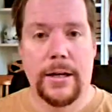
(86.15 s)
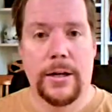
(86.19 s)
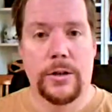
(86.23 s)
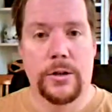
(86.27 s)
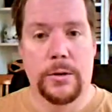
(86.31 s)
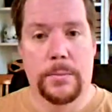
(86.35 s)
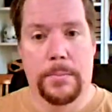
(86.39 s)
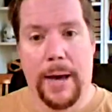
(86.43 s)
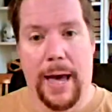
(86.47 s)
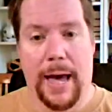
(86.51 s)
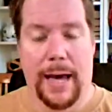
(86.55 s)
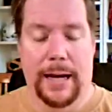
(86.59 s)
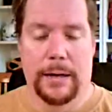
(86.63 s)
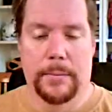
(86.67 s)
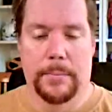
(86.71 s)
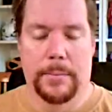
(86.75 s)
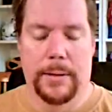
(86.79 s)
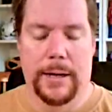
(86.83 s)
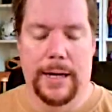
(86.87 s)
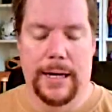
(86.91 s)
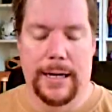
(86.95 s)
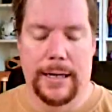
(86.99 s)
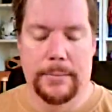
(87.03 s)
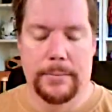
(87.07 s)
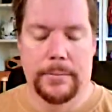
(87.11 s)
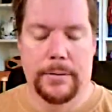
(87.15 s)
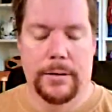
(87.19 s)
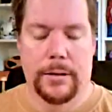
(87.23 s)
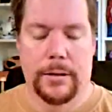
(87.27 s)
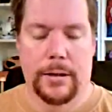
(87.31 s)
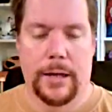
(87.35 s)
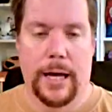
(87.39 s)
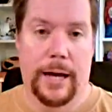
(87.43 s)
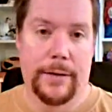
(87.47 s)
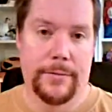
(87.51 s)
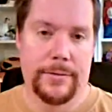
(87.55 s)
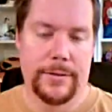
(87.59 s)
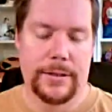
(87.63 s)
to pack a pipe,
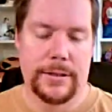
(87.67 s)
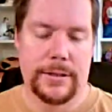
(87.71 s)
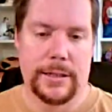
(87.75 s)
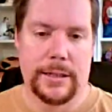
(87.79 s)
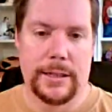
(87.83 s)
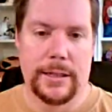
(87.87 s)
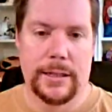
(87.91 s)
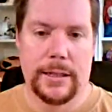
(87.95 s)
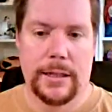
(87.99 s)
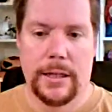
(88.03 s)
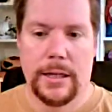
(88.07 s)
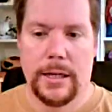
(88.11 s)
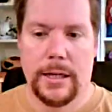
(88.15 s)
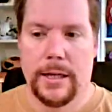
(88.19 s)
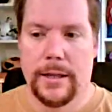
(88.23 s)
obviously.